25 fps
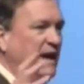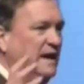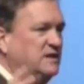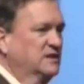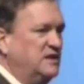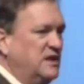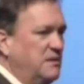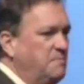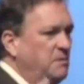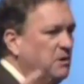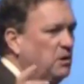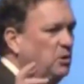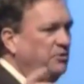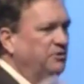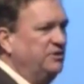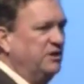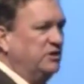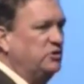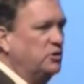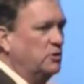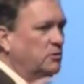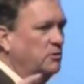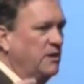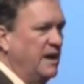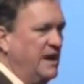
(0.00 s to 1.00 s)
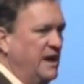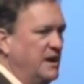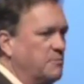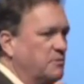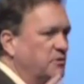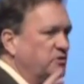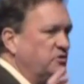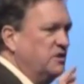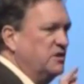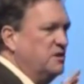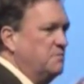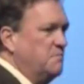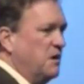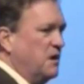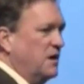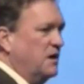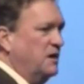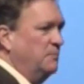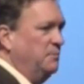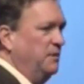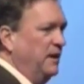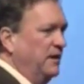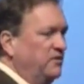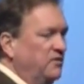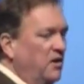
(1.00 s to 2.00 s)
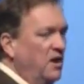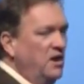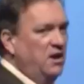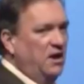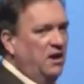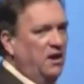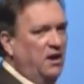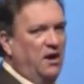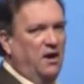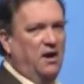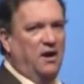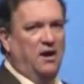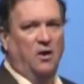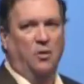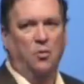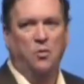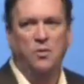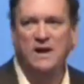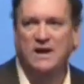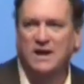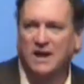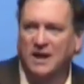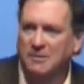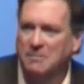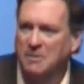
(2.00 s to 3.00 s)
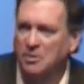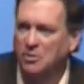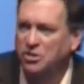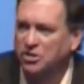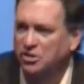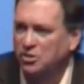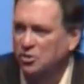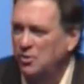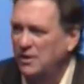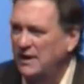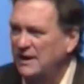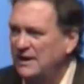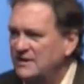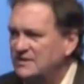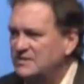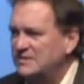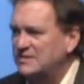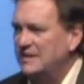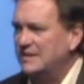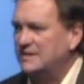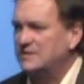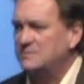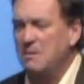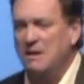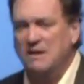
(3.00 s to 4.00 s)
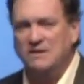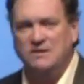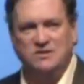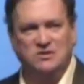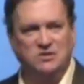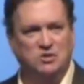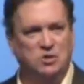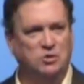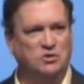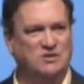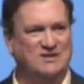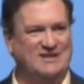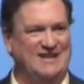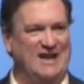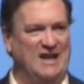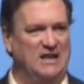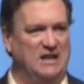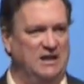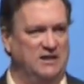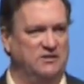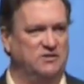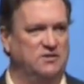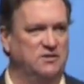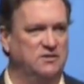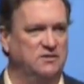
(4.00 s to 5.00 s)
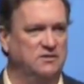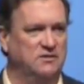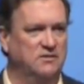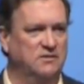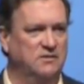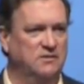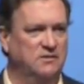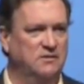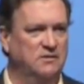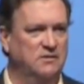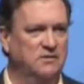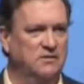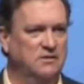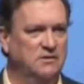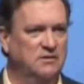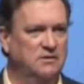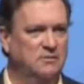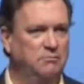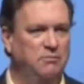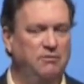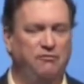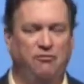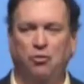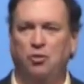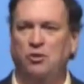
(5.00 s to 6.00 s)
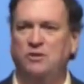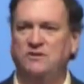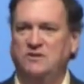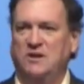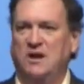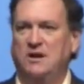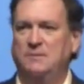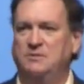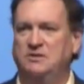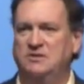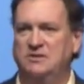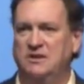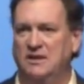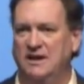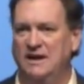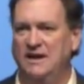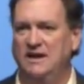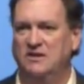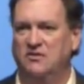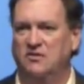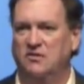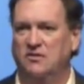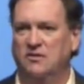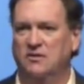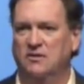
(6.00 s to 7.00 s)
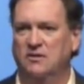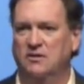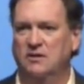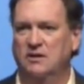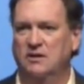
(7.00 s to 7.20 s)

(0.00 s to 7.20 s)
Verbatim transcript: a typical digital camera to the marketplace, we got about three to six months to sell it before it's obsolete.